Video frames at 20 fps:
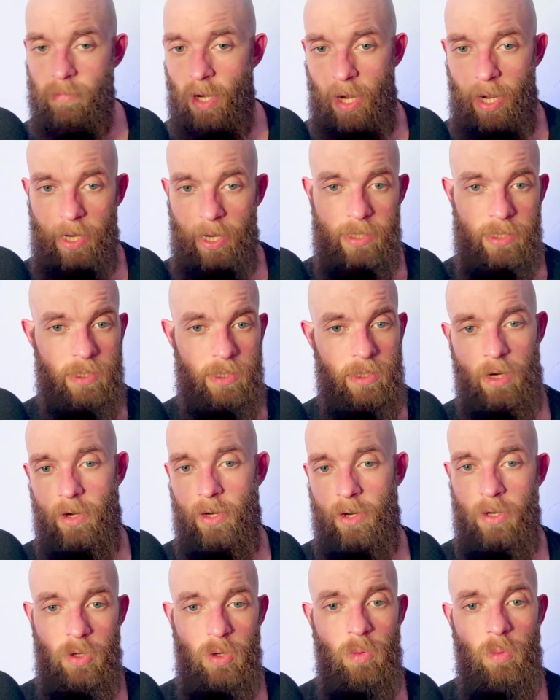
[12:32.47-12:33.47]
I started a
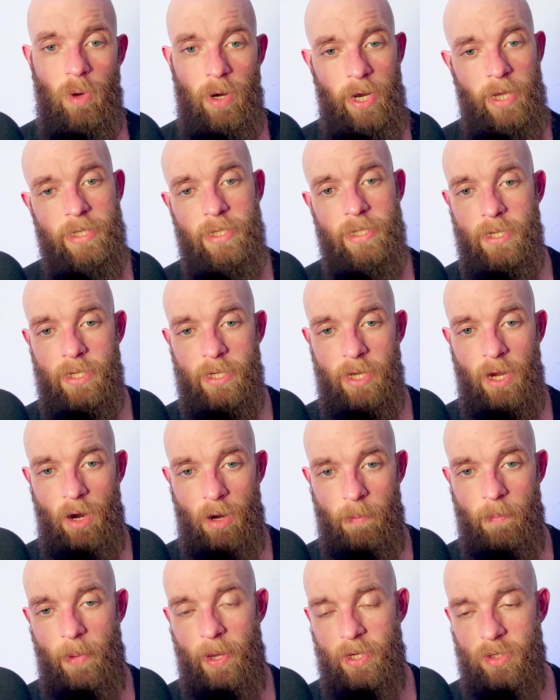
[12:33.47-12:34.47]
new one. I did the
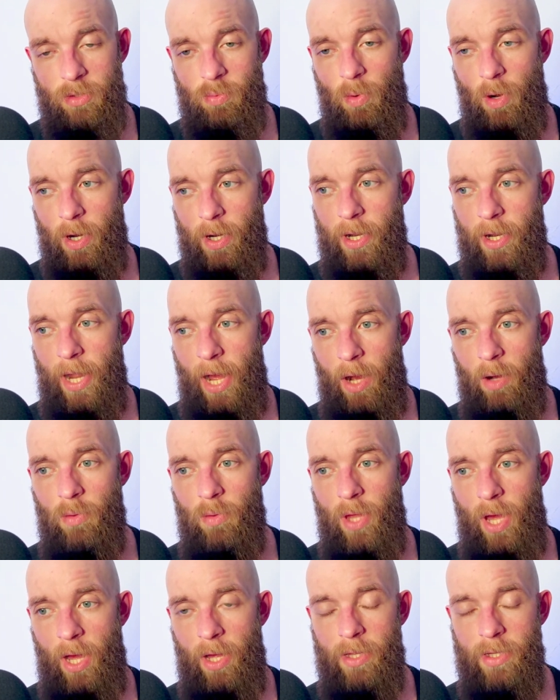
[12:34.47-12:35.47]
ARM-based one, and now
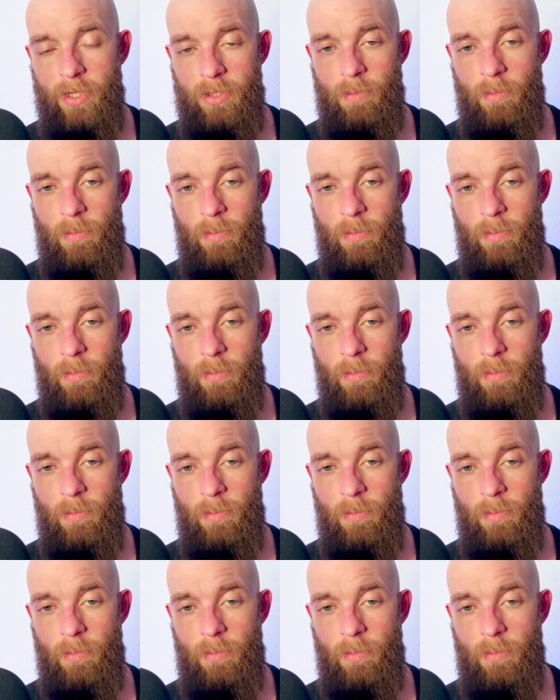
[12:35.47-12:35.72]
that is.